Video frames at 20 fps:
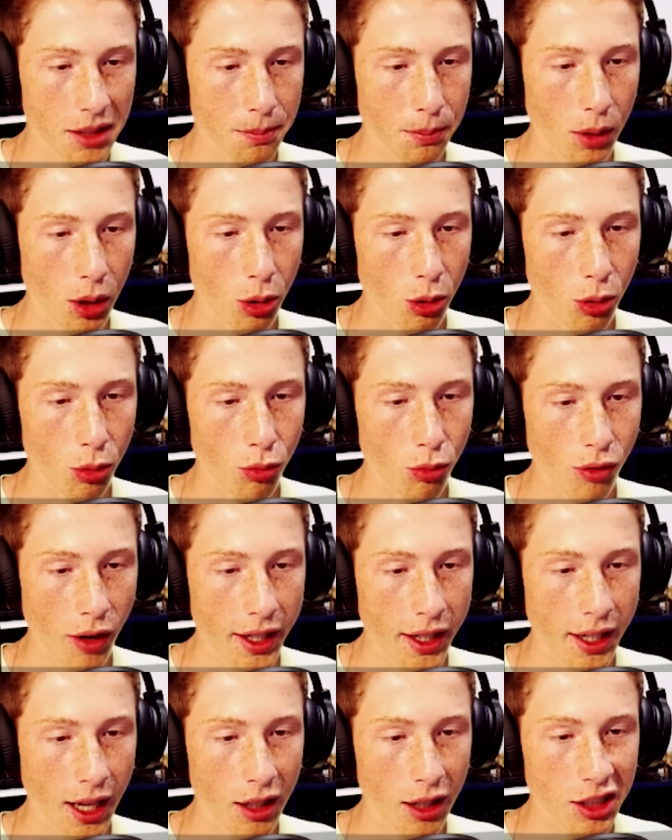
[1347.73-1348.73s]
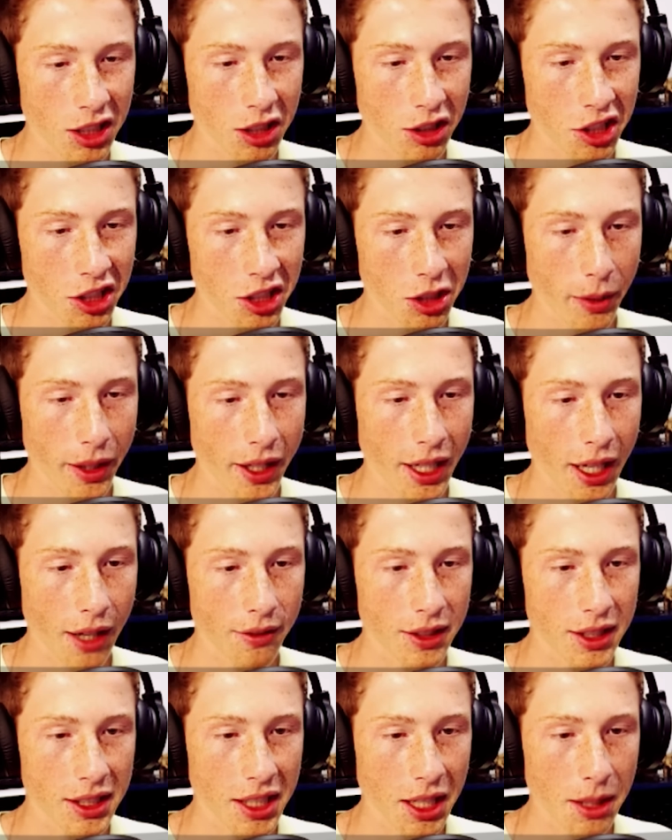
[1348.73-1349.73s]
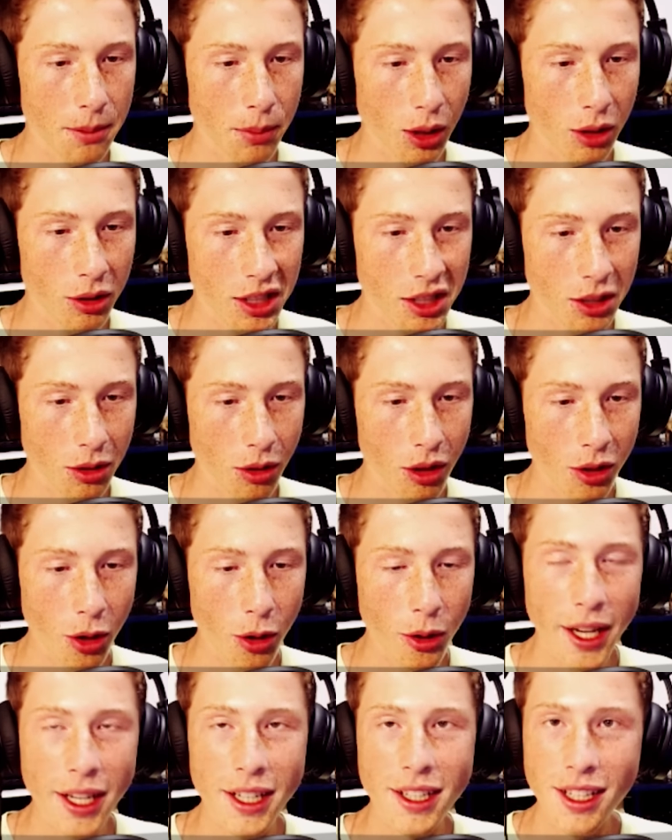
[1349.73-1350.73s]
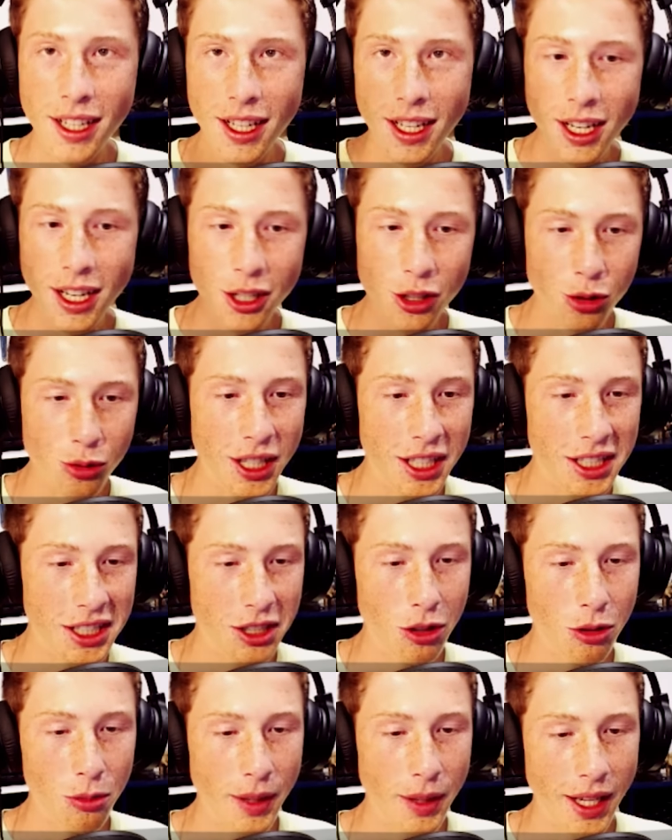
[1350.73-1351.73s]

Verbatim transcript: this bow right now, so just so we can have an insane bow. So I'll go ahead and do this